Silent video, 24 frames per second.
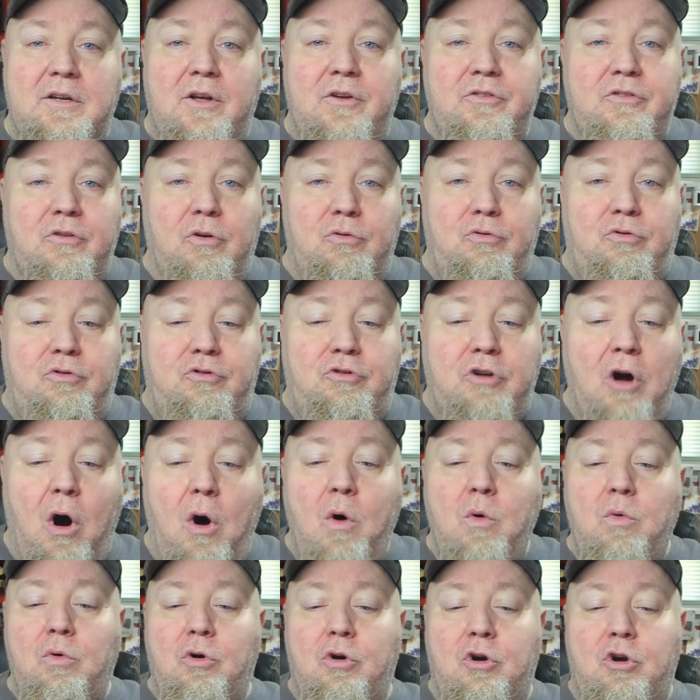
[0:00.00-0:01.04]
So
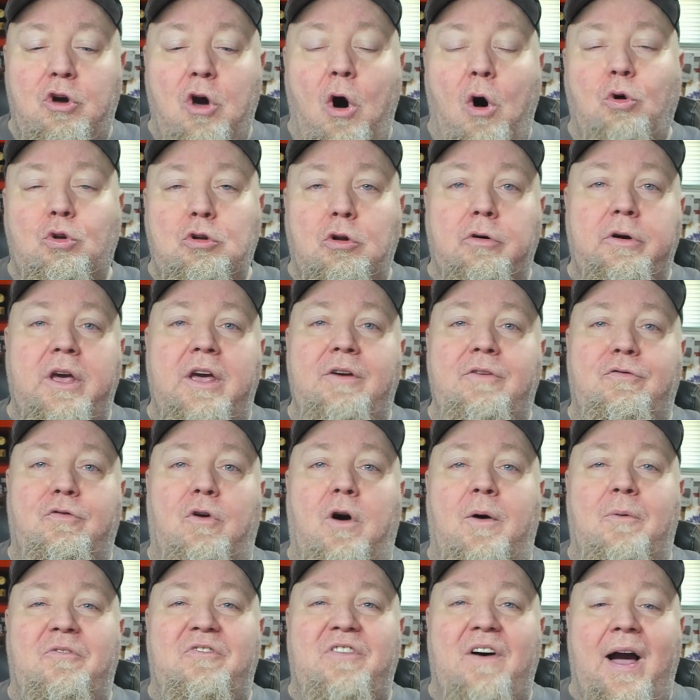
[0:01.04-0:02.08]
don't go looking
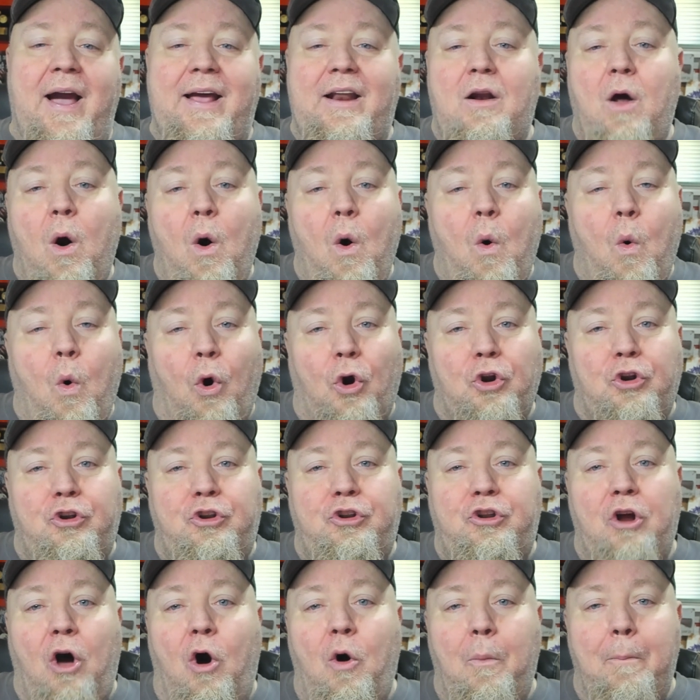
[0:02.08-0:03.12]
for a fight or
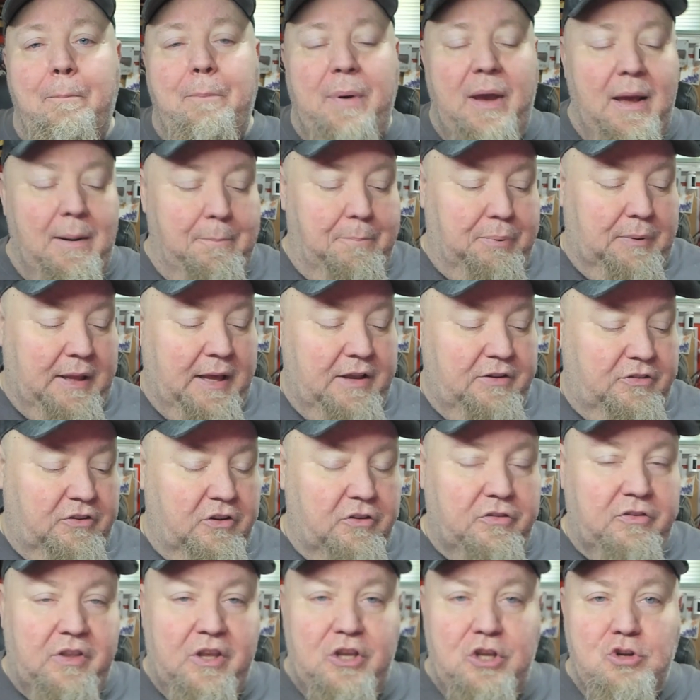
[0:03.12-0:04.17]
don't be in
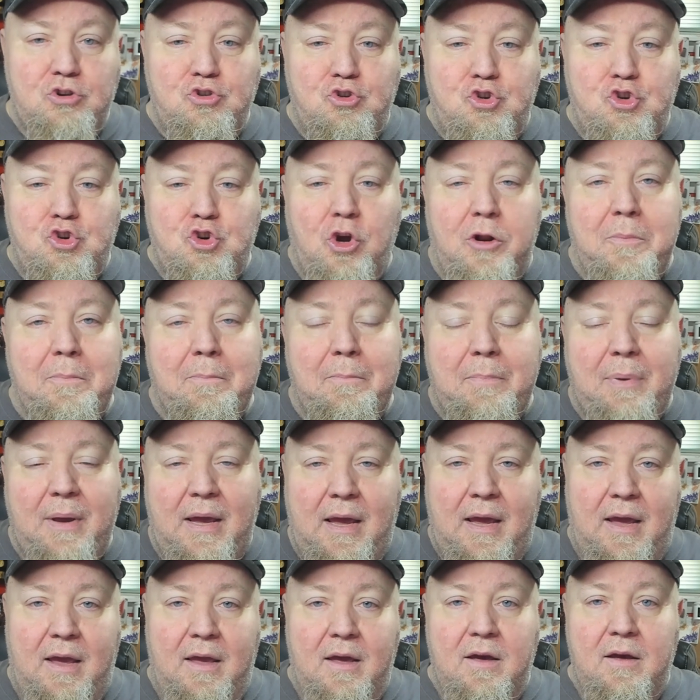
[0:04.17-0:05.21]
places that you shouldn't
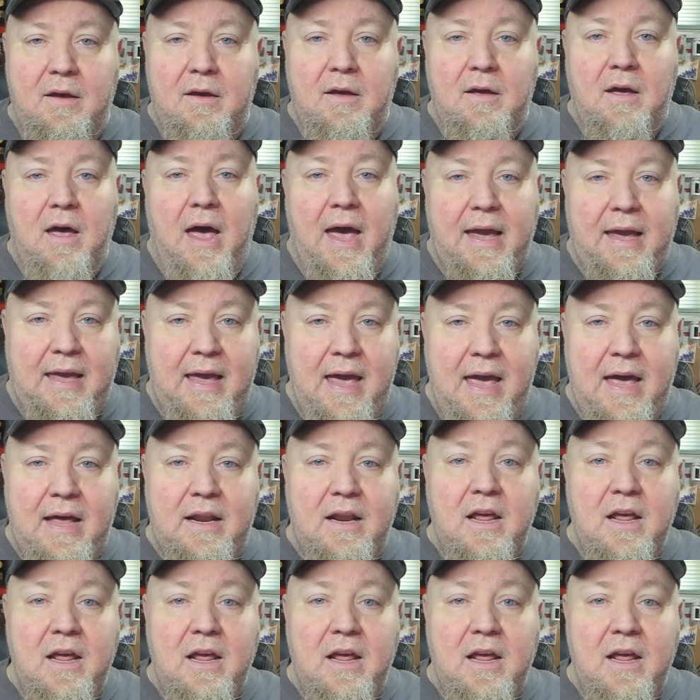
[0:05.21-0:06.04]
be. Again,